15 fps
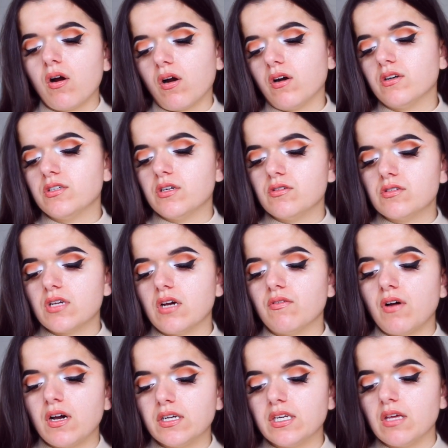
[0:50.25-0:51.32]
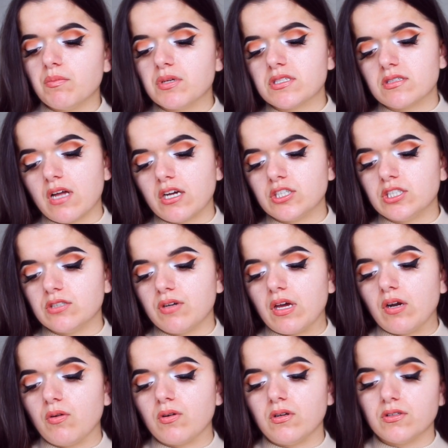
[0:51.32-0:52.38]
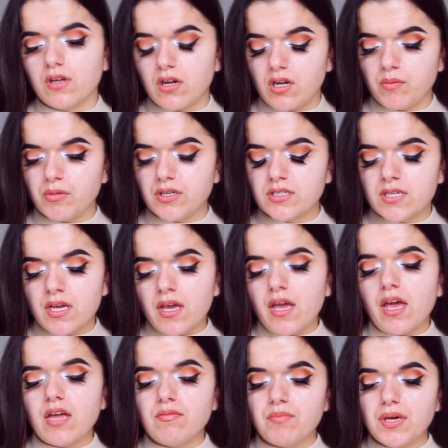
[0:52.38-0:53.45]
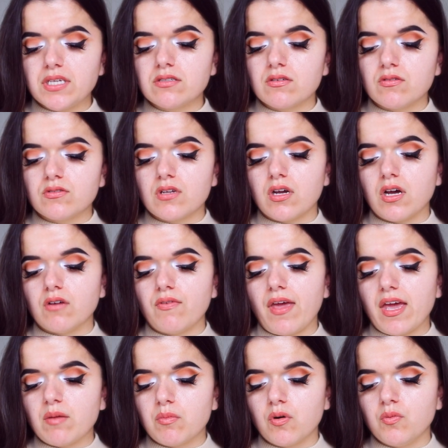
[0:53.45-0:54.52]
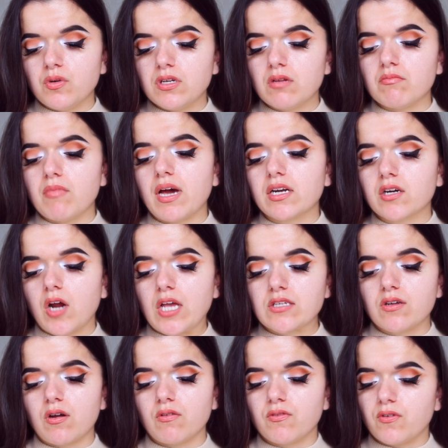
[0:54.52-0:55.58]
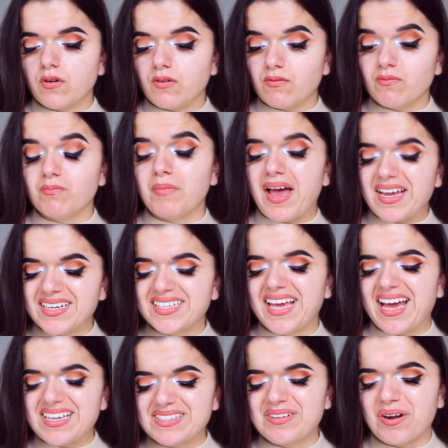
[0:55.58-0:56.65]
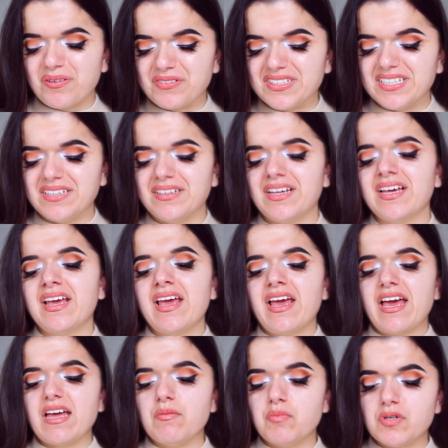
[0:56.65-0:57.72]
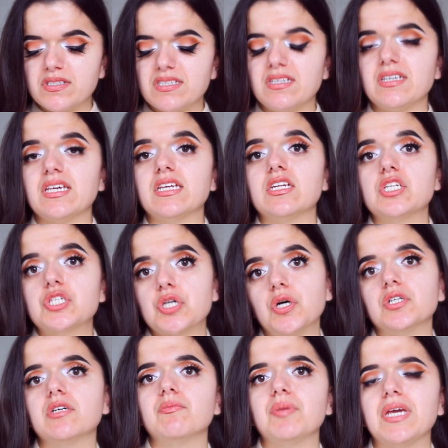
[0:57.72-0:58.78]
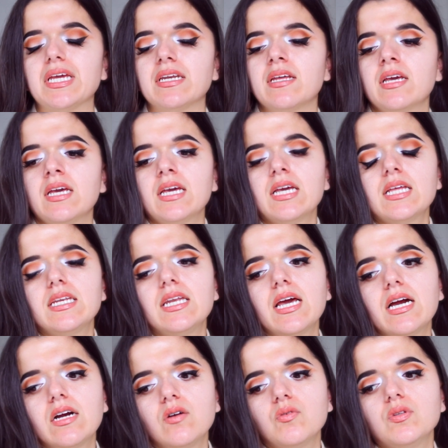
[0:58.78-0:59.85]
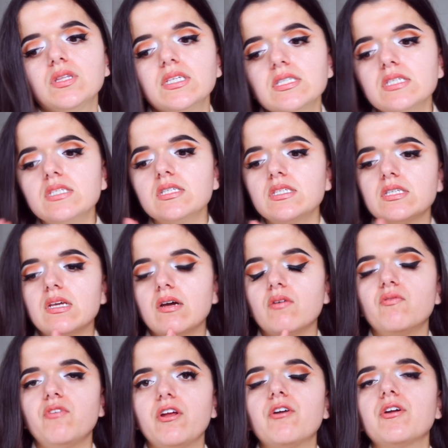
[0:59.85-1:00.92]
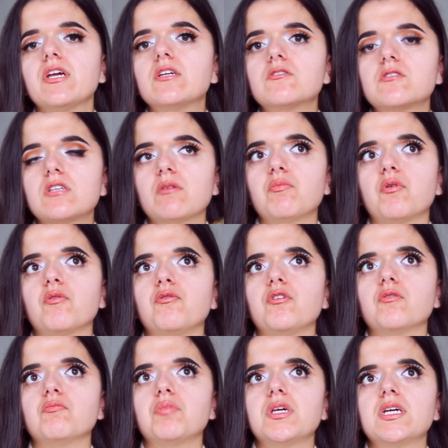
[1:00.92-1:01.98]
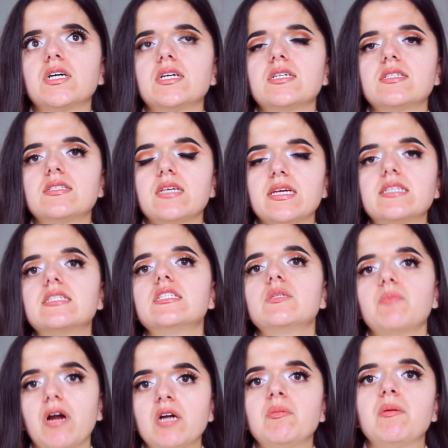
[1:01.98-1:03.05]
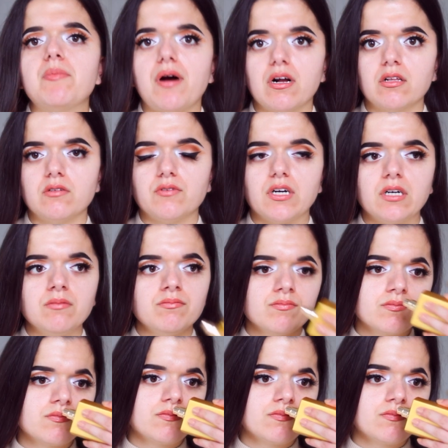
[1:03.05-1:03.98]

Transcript: heart notes of honey, pistachio, and grilled almond, and base notes of amberwood, Madagascar vanilla, and Brazilian tonka bean. Now, this is a very interesting perfume because it's inspired by baklava,